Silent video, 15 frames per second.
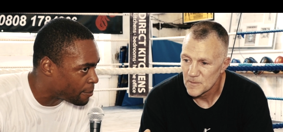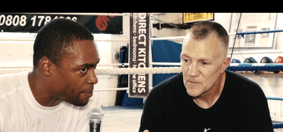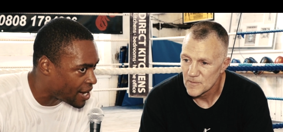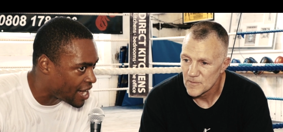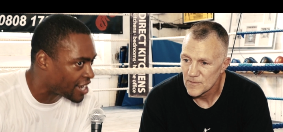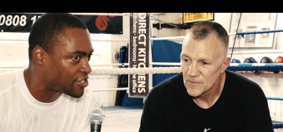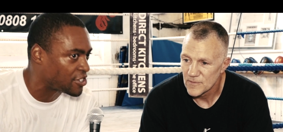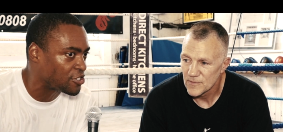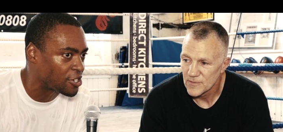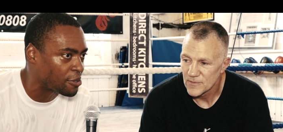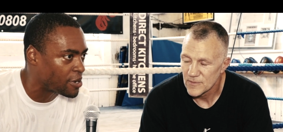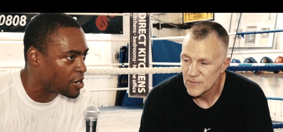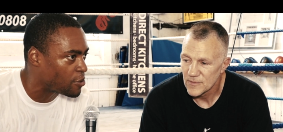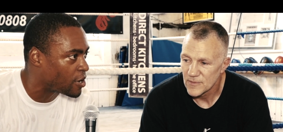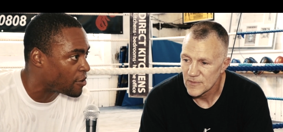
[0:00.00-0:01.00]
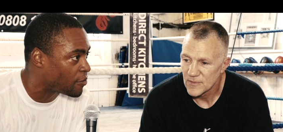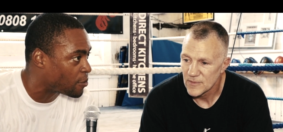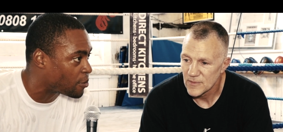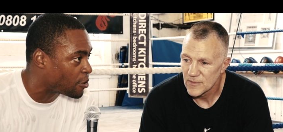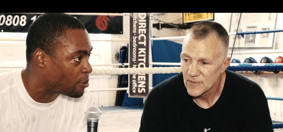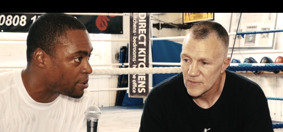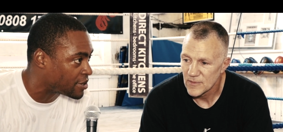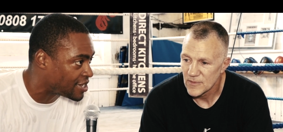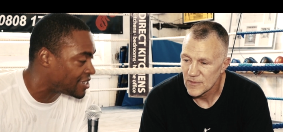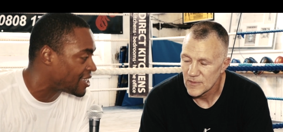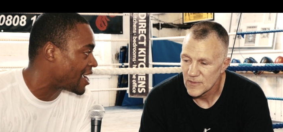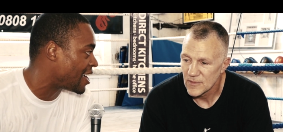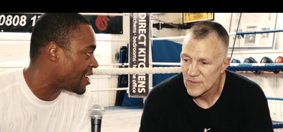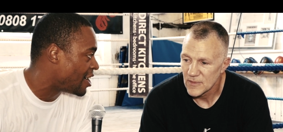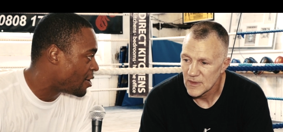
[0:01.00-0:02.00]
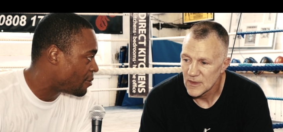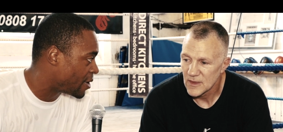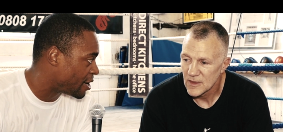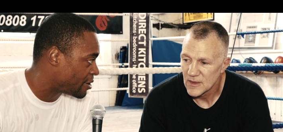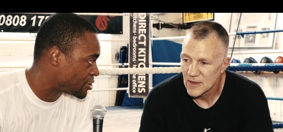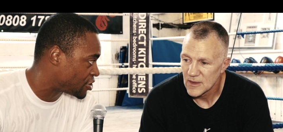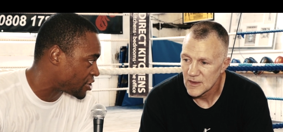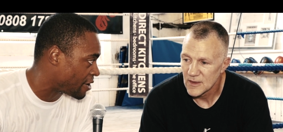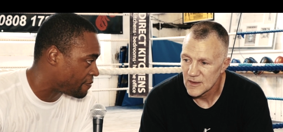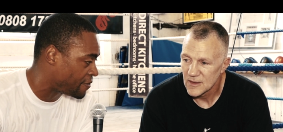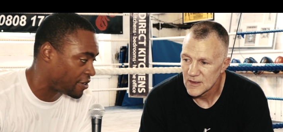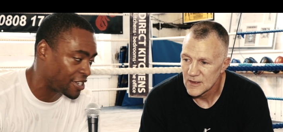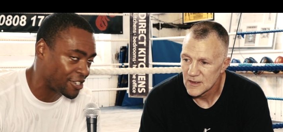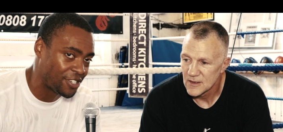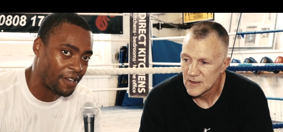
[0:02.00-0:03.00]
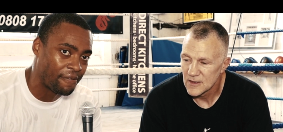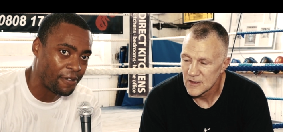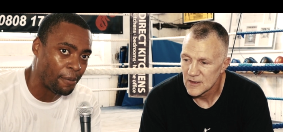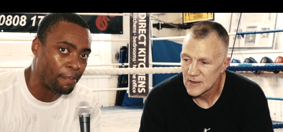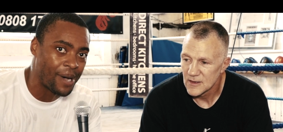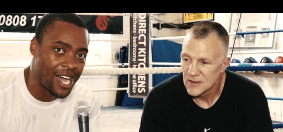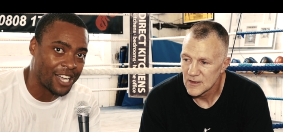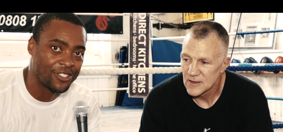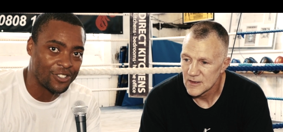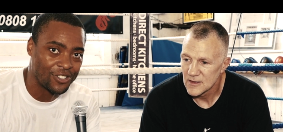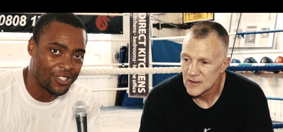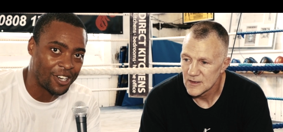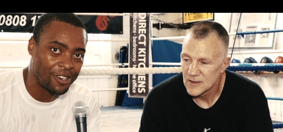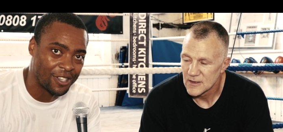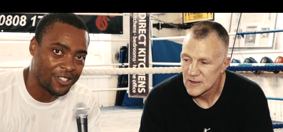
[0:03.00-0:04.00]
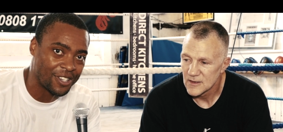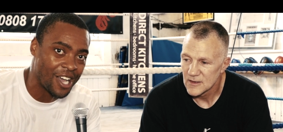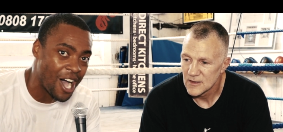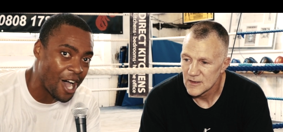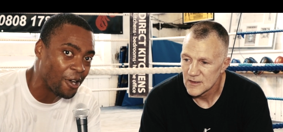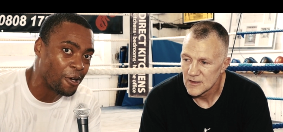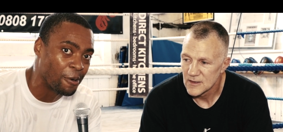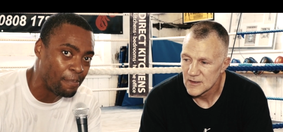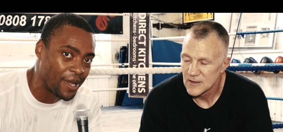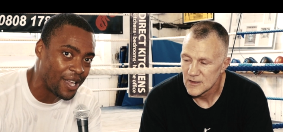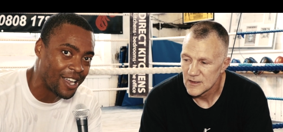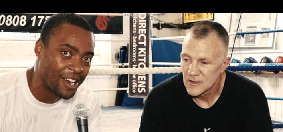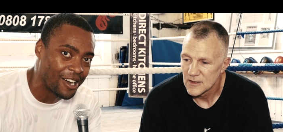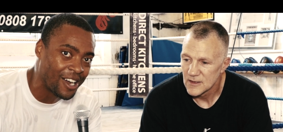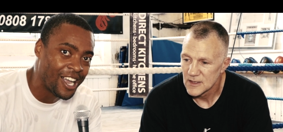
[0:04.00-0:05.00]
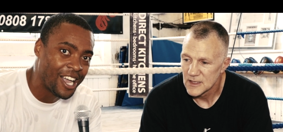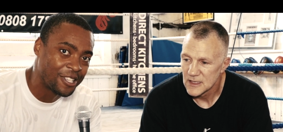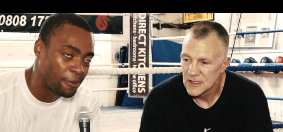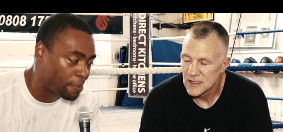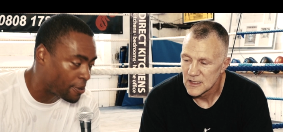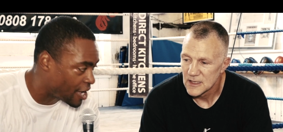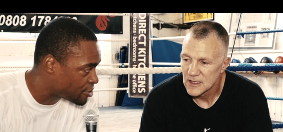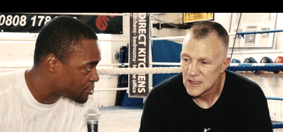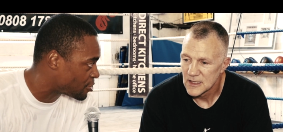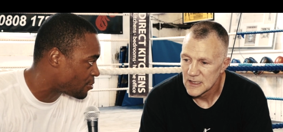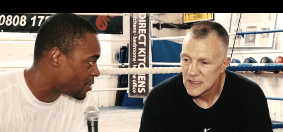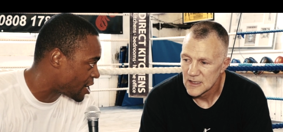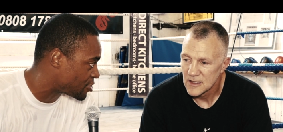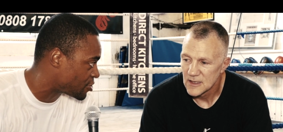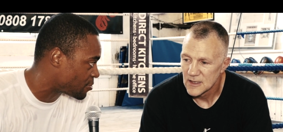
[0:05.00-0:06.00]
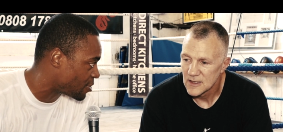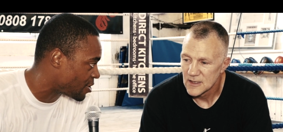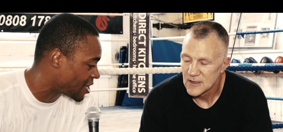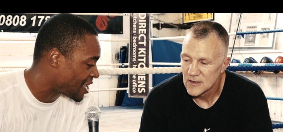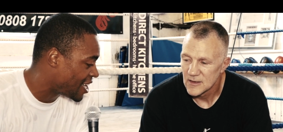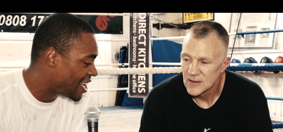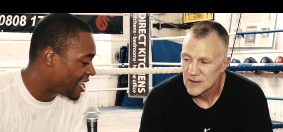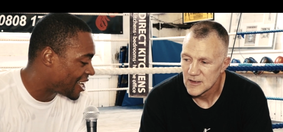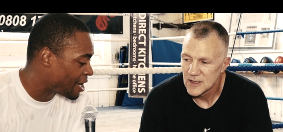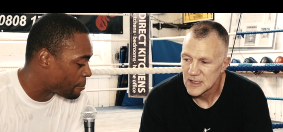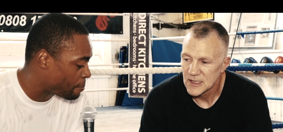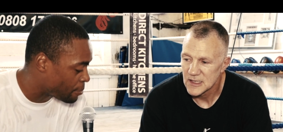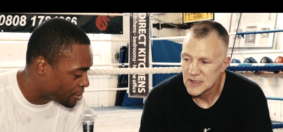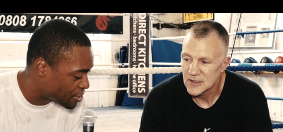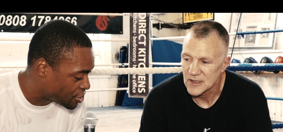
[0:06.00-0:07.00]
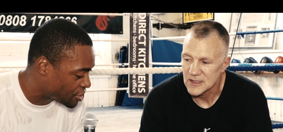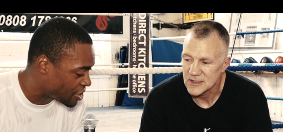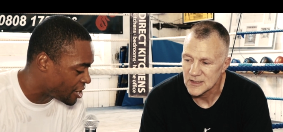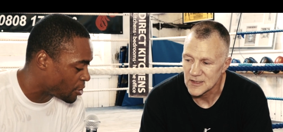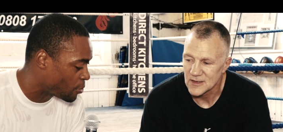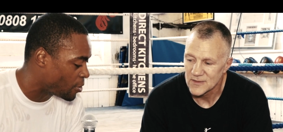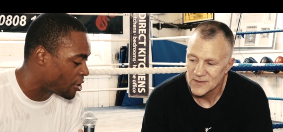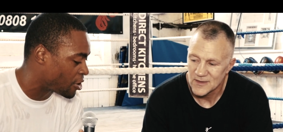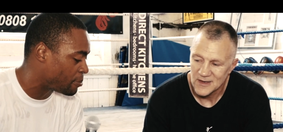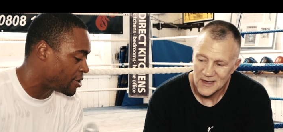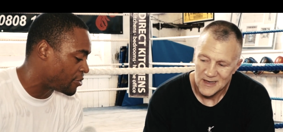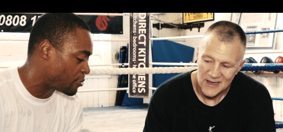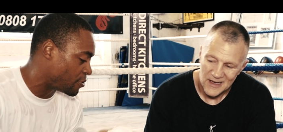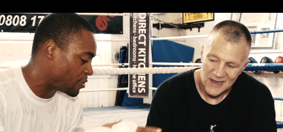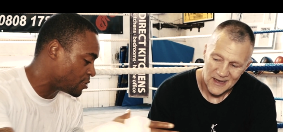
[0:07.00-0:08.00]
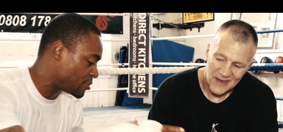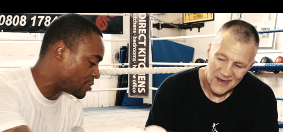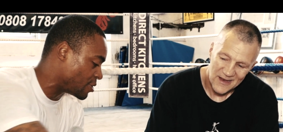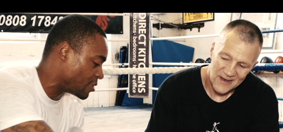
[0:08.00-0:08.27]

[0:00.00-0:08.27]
Speaker 1: in a boxing gym anywhere in the world. But today, we're here in Sheffield at Sheffield Boxing Center. It's an honor to be here. It's a pleasure to watch you work, and I appreciate you welcoming me through those